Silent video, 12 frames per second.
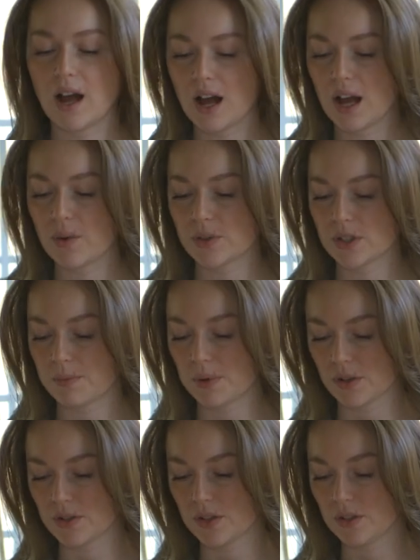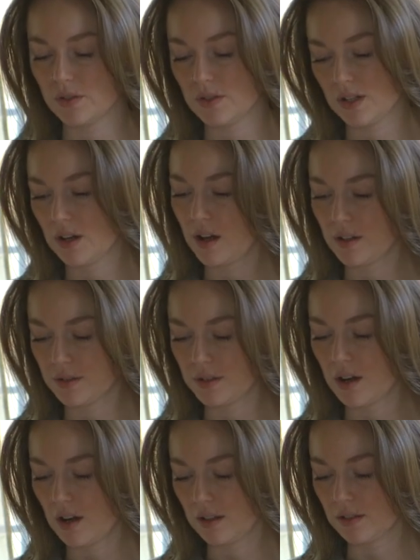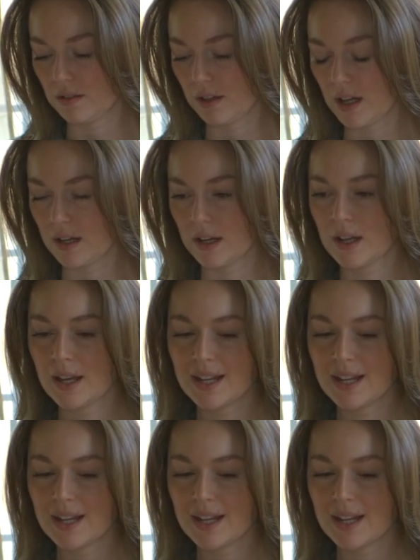I was the person who did not own a hot glue gun.